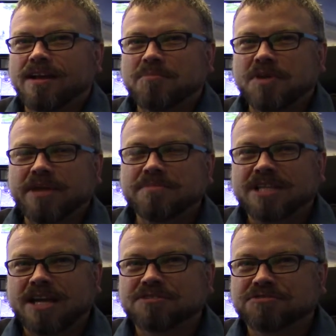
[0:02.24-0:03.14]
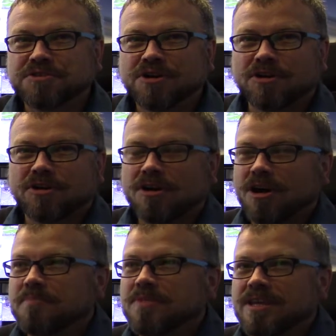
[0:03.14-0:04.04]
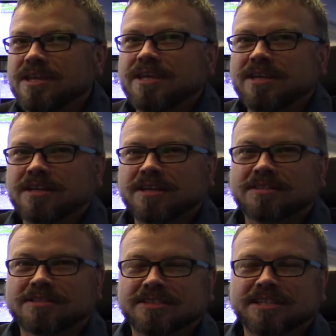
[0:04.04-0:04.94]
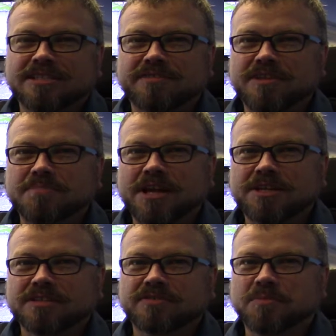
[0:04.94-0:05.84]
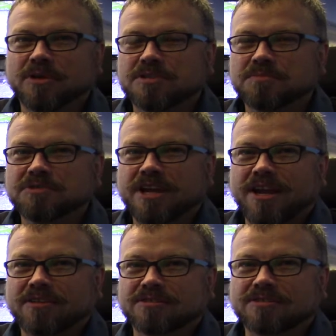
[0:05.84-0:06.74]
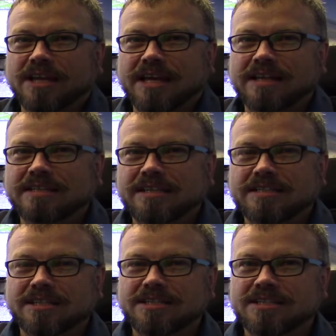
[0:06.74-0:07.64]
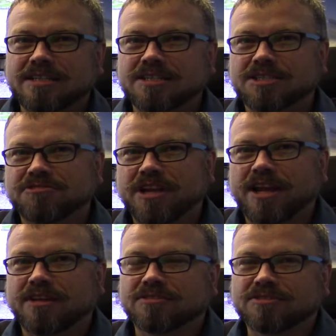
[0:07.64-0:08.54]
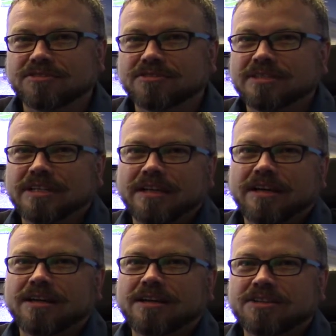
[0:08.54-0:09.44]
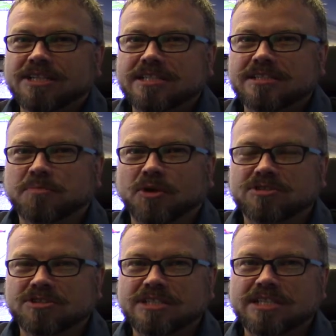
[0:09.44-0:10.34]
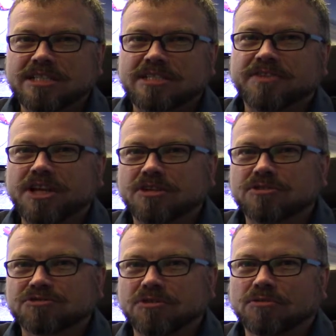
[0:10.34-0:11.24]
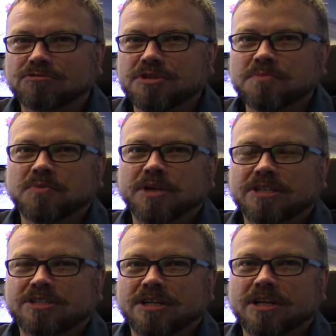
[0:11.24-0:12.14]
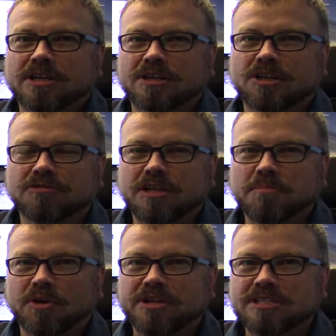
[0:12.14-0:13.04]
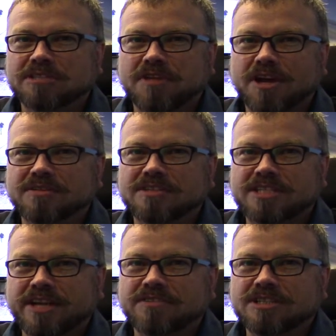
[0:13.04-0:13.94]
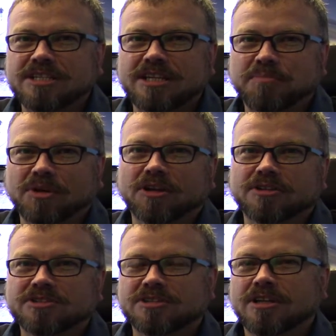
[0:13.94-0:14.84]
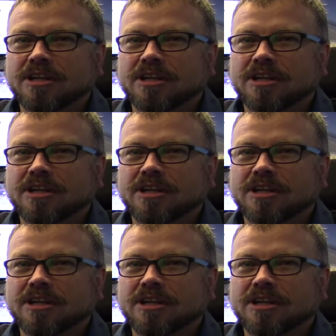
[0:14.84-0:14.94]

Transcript: My name is Andrew Hoare. I'm the CCTV manager for Boston Borough Council and East Lindsey District Council. This is the Boston CCTV control room, which currently monitors around 70 plus